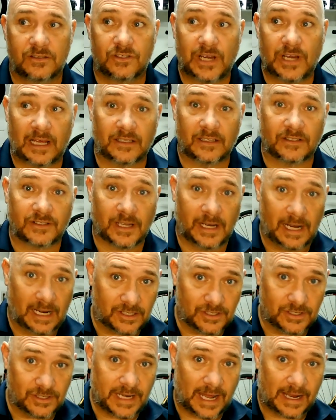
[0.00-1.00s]

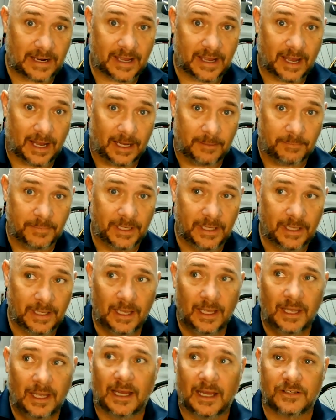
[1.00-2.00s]
challengeconnection.com,
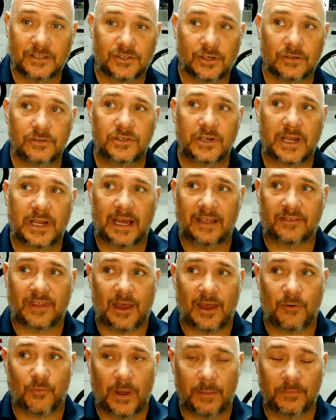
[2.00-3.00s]
I showed you guys
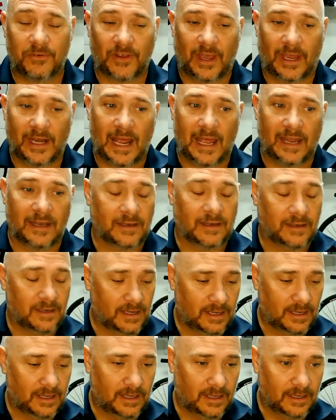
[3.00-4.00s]
that website, and
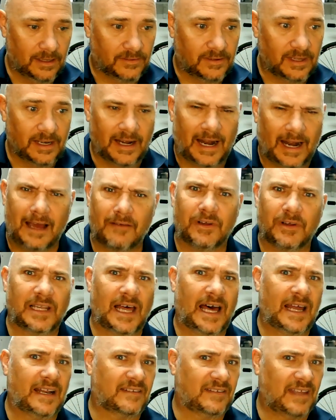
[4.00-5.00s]
did it have a
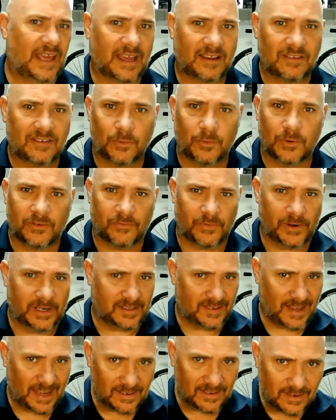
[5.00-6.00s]
lot of text? Was it very
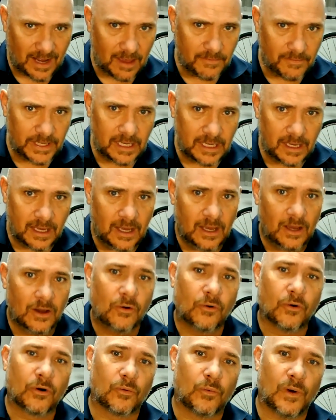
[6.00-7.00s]
text heavy,
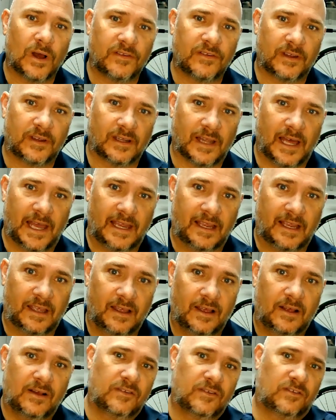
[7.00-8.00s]
or was it like
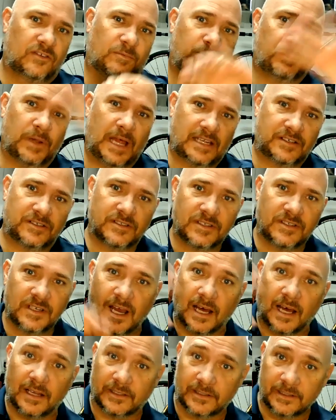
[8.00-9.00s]
splashes of
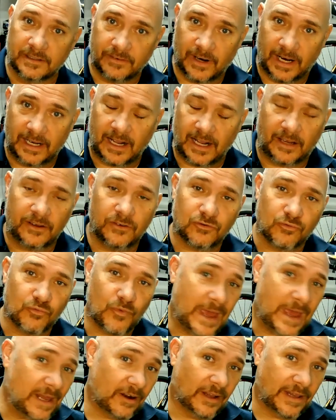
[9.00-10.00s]
color, right? I used
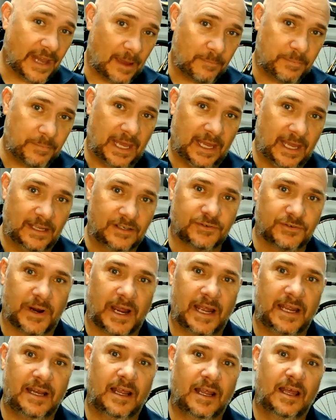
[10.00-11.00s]
red on that page,
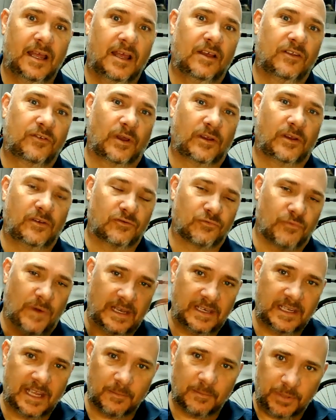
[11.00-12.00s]
right? So I used
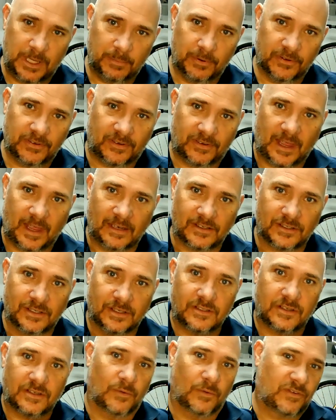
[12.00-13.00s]
red to get people's
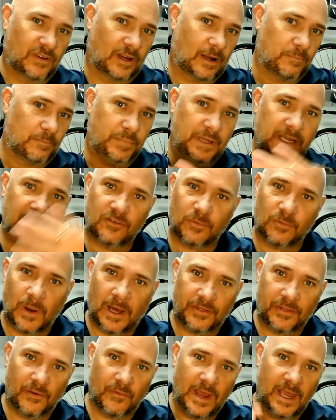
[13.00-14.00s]
attention. So it was like a big
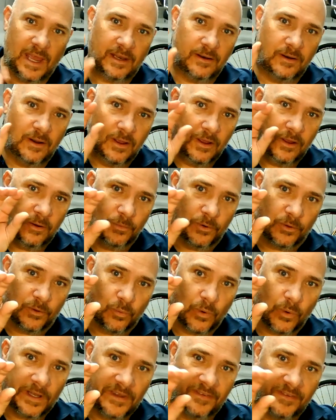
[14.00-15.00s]
swath of red with
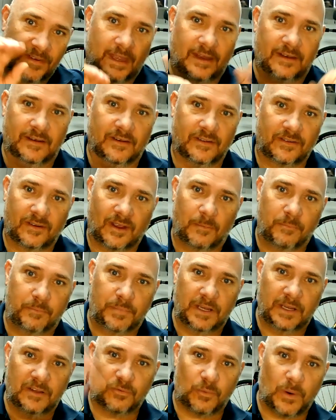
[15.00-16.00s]
one sentence, a
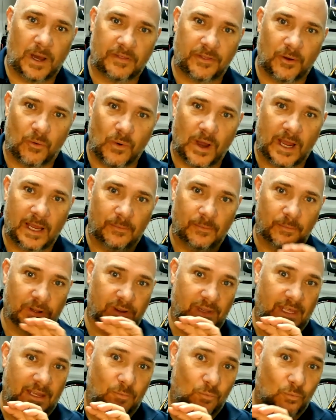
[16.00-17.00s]
big swath of white
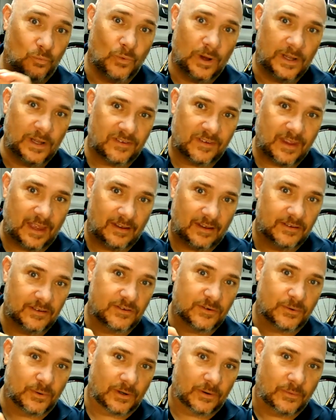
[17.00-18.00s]
with like one
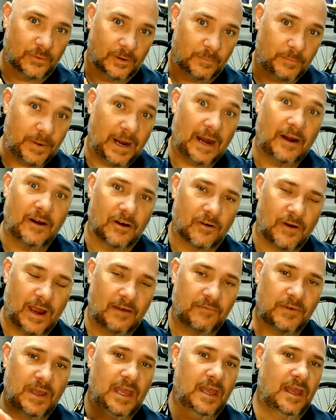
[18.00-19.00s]
sentence or a
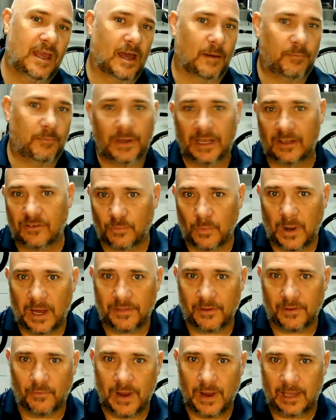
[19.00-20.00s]
paragraph, a big
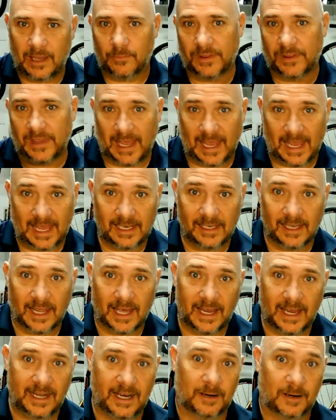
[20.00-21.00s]
swath of red with a
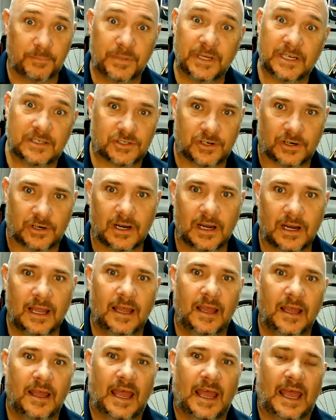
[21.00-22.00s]
headline and a picture.
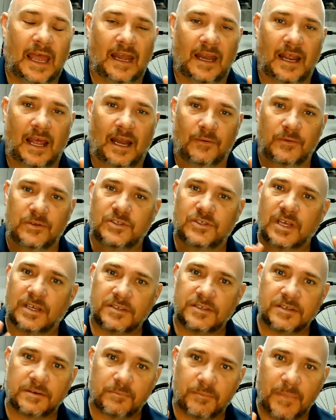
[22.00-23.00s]
And it was
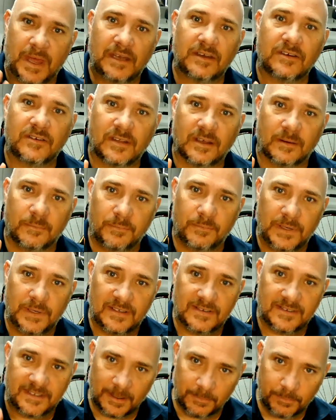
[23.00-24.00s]
just meant to be
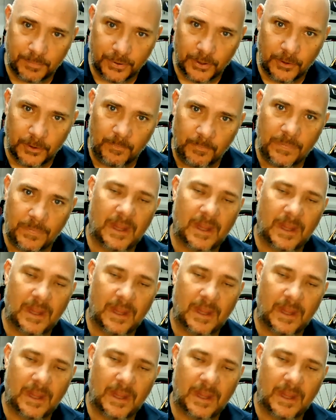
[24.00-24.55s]
simple